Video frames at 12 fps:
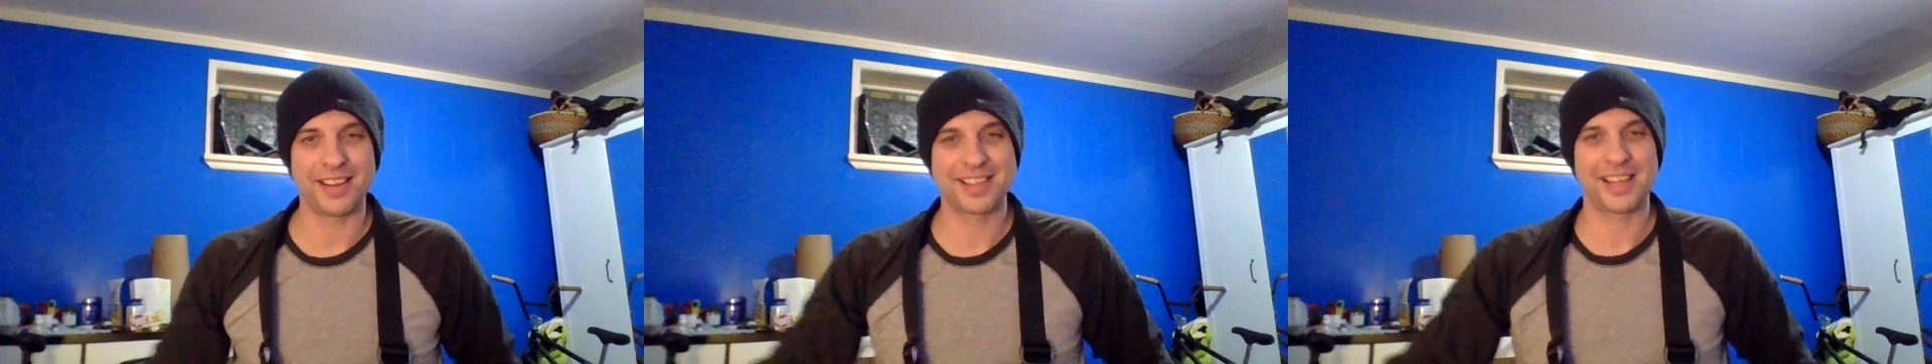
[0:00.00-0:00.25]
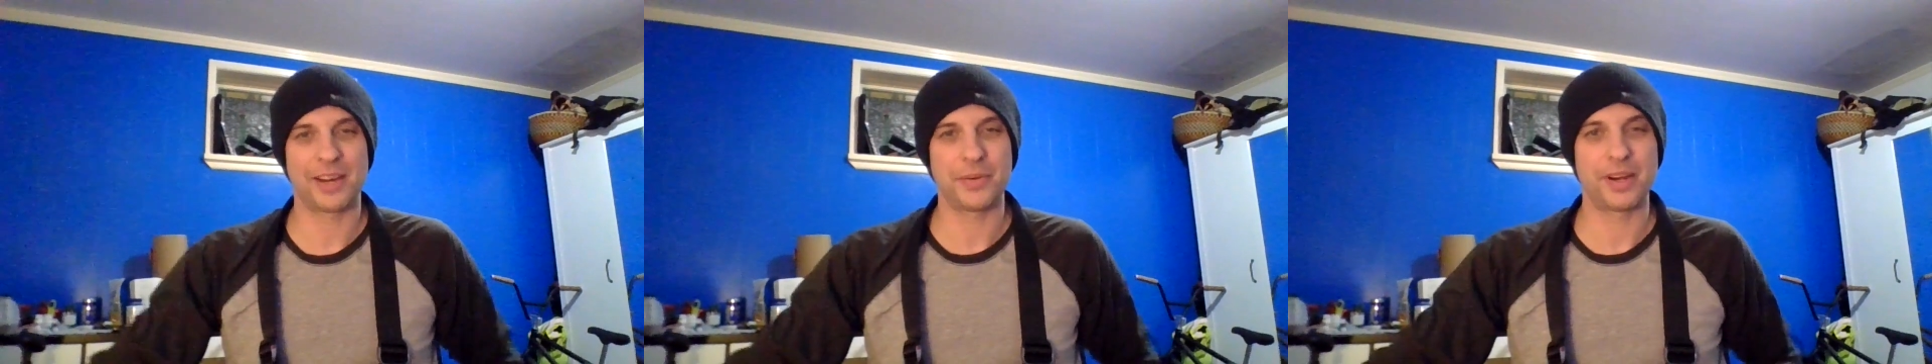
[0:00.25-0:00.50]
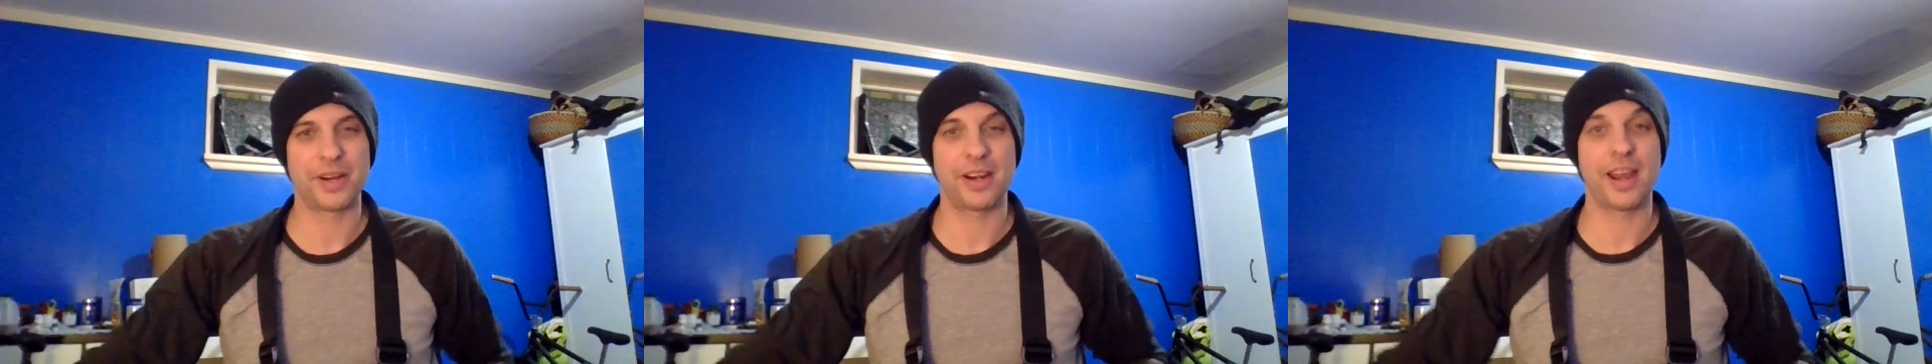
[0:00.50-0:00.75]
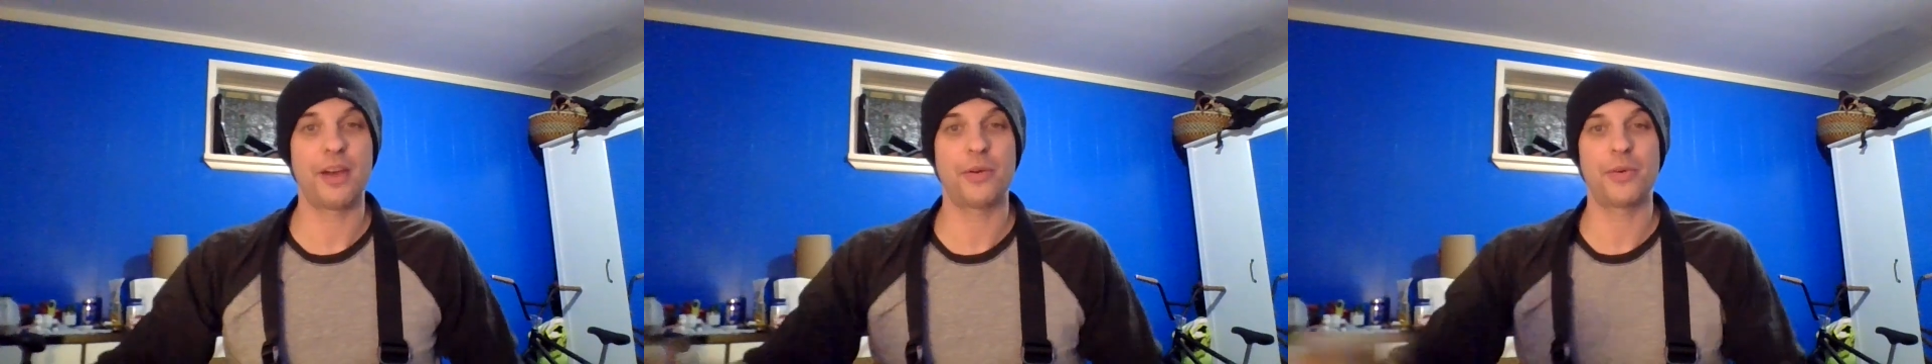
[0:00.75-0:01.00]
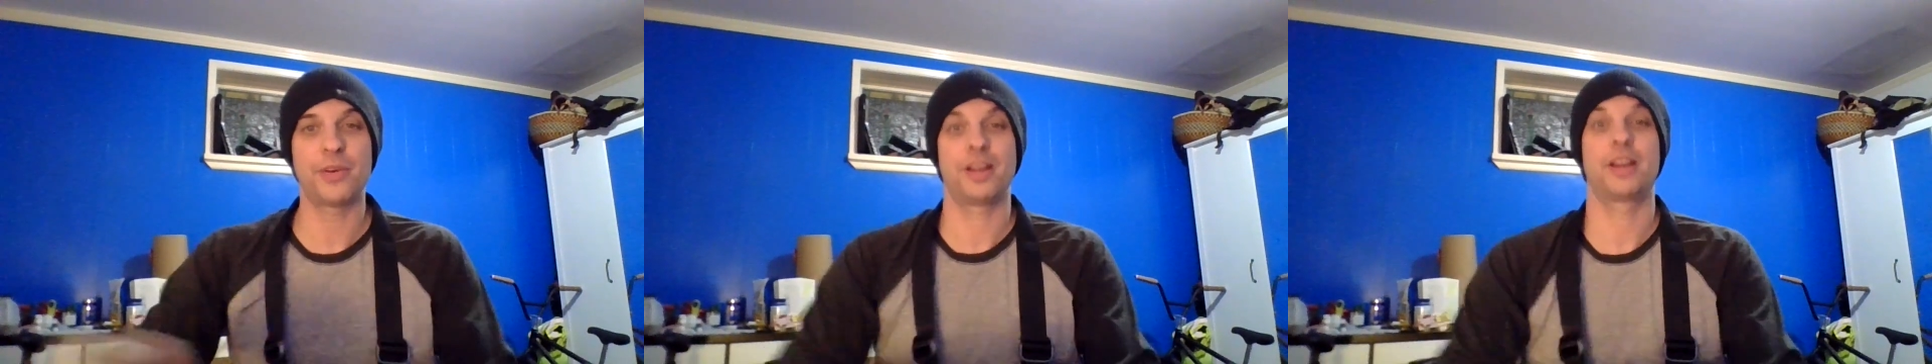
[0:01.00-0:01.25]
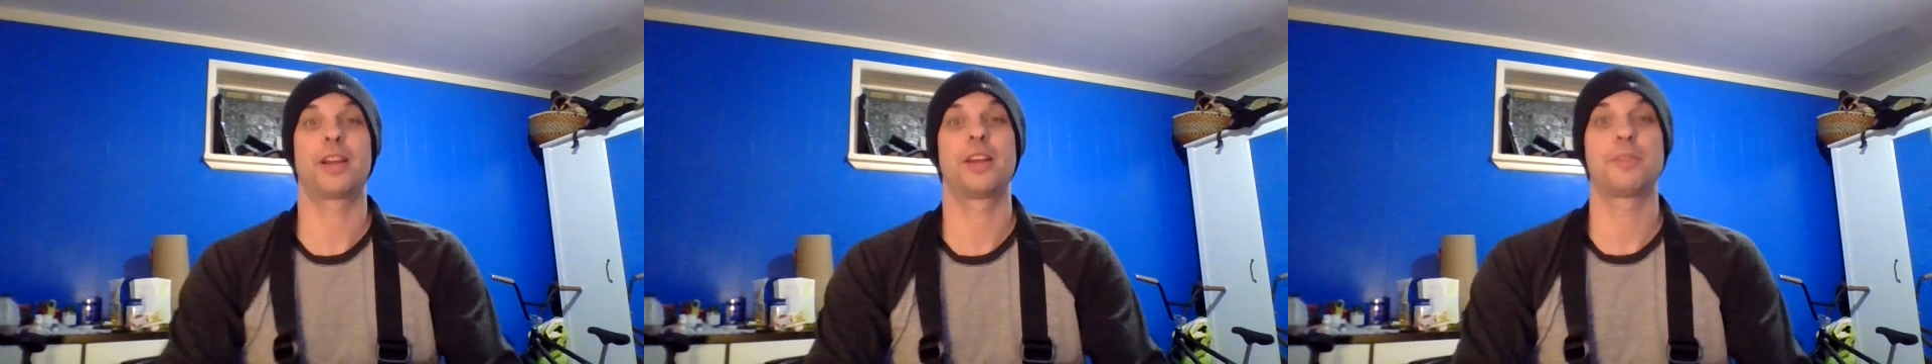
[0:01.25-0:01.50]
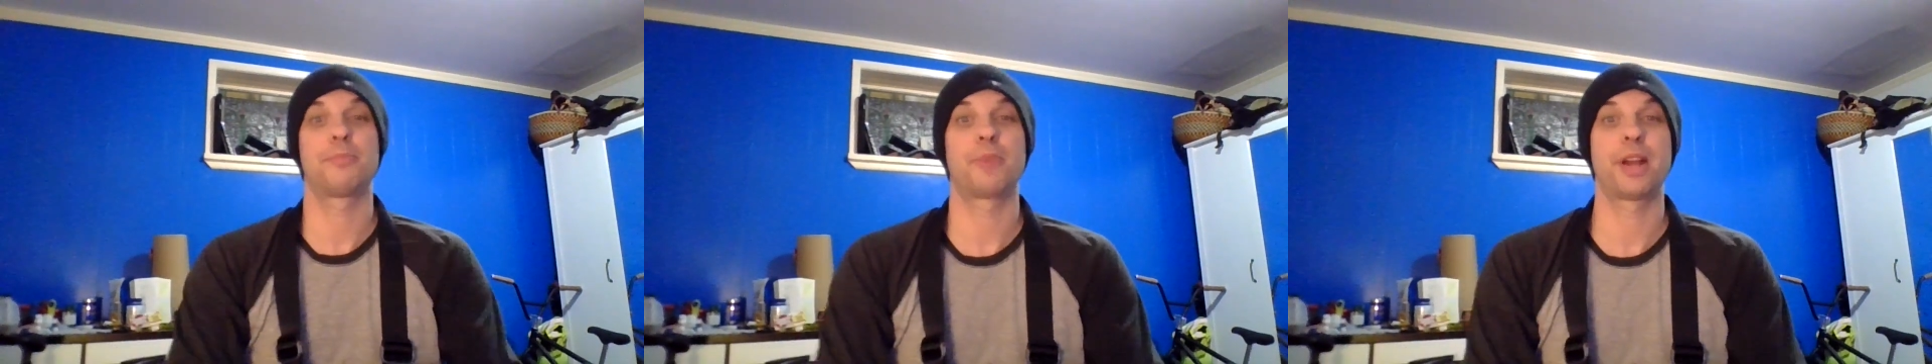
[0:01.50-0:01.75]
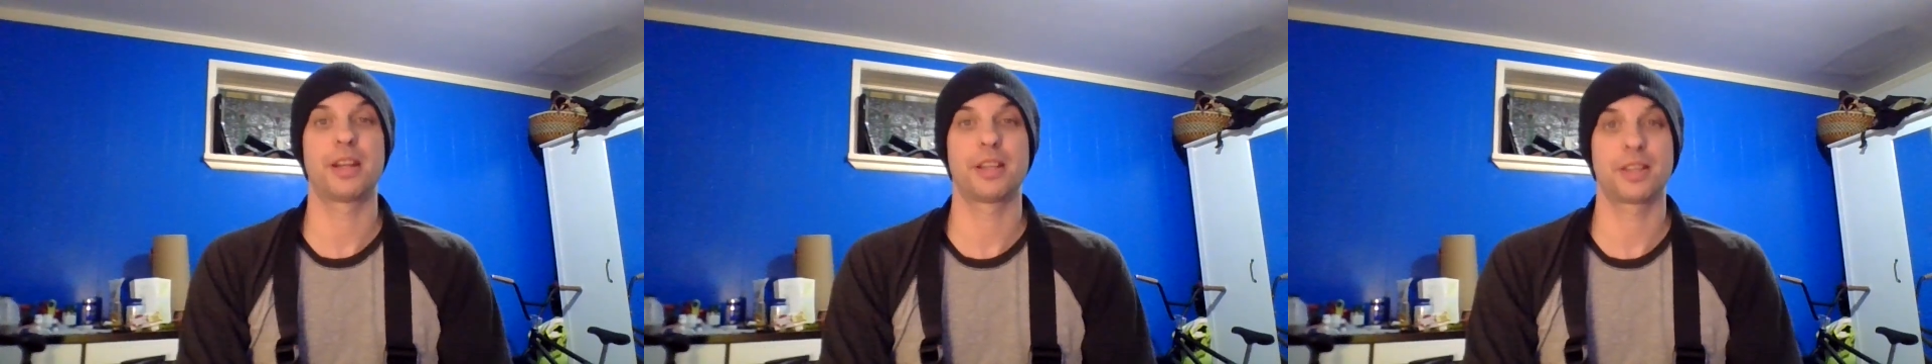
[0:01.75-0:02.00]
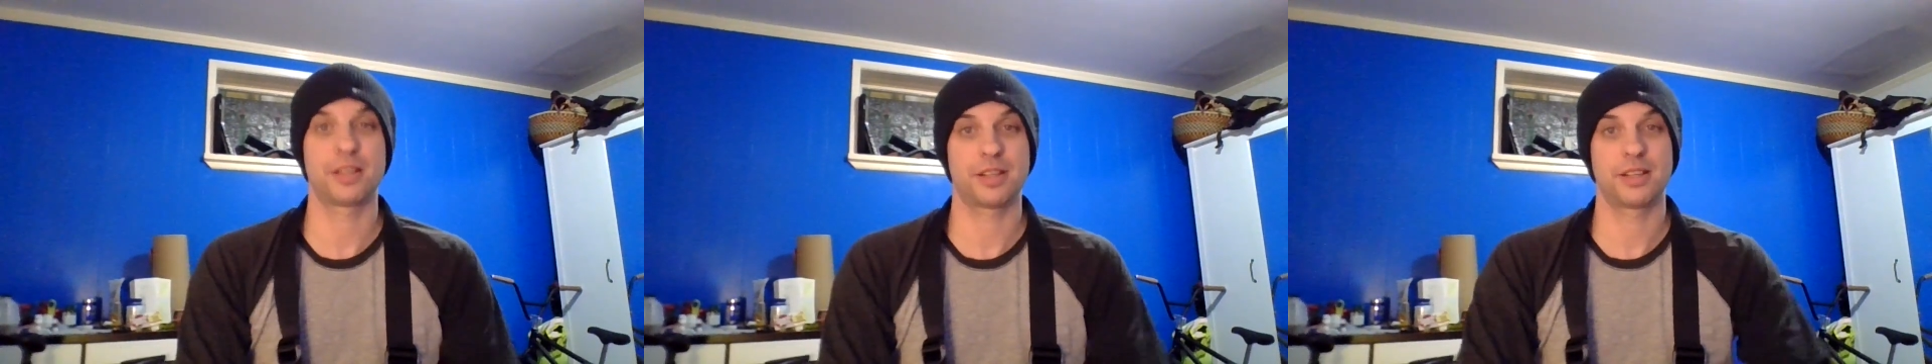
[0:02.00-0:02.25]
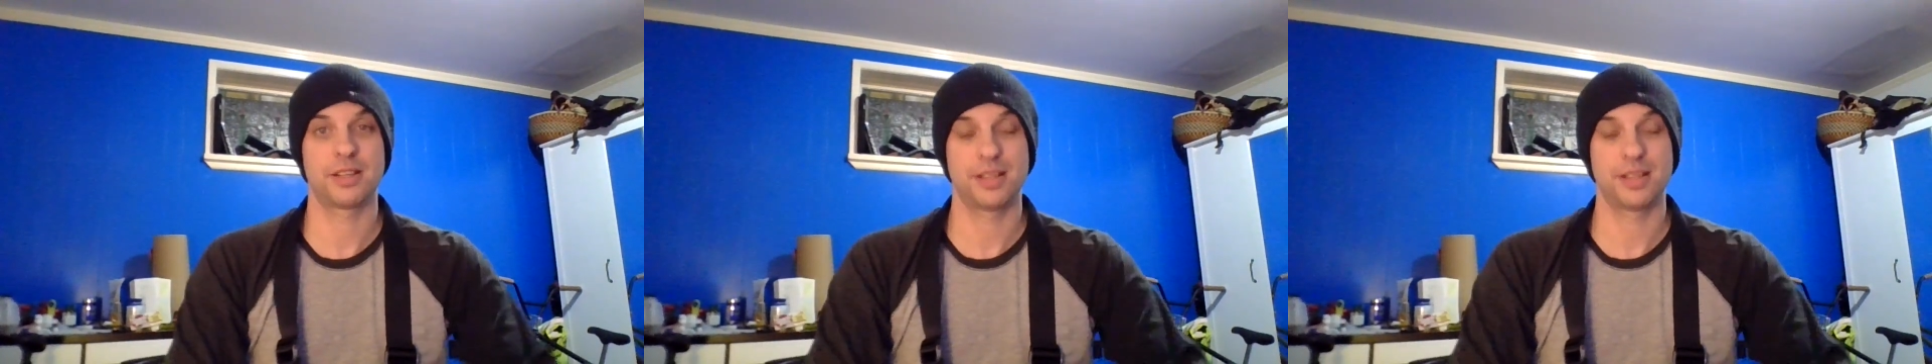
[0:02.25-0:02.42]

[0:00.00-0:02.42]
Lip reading: It's kind of weird. Now I got some brightness.